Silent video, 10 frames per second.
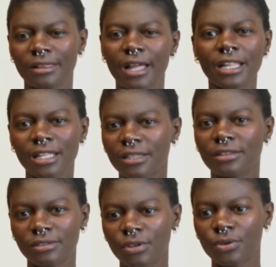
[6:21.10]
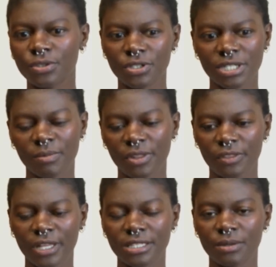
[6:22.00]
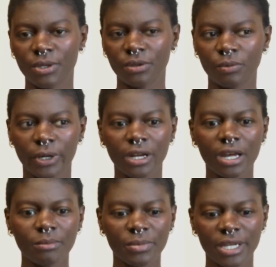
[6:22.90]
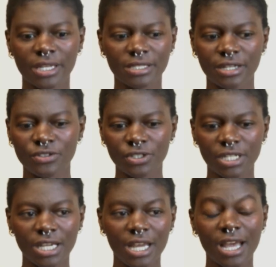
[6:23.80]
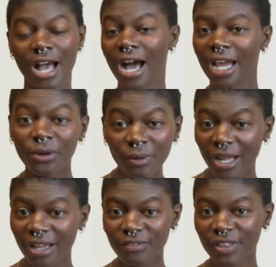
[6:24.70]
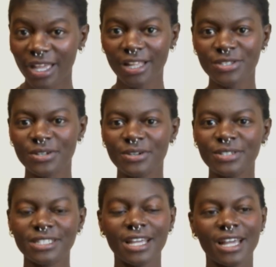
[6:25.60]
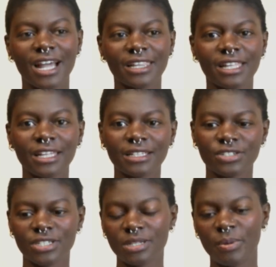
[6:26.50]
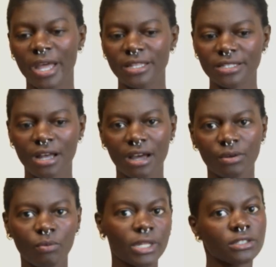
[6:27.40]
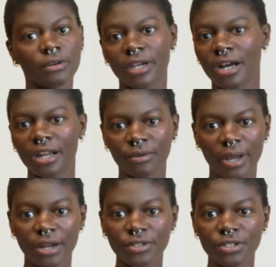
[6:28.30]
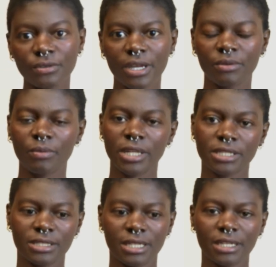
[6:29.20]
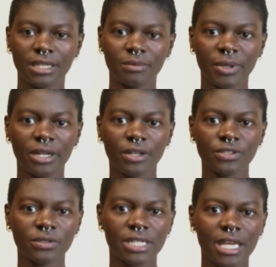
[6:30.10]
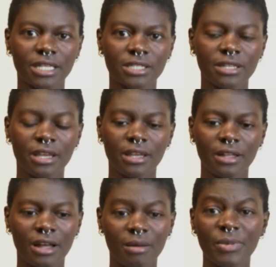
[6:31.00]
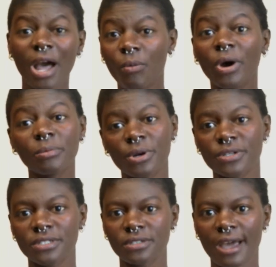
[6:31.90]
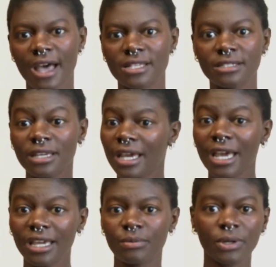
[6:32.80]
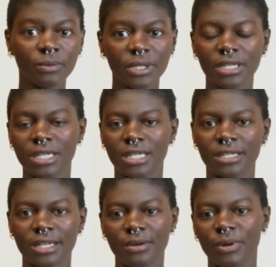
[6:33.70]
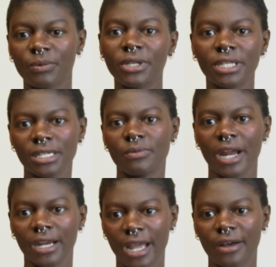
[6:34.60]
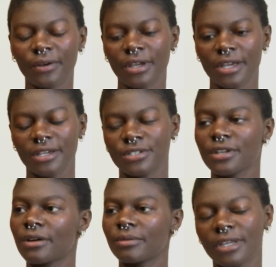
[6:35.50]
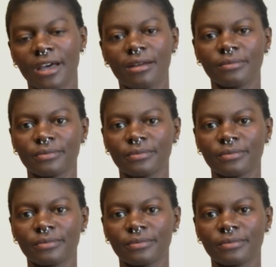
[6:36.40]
I think those are some of the things that we could work on, but essentially, I don't have the answers. I think it just depends on what's going on around you and what's needed. But it also takes that one person to ask, hey, what do we need? What do we need right now? So, yeah.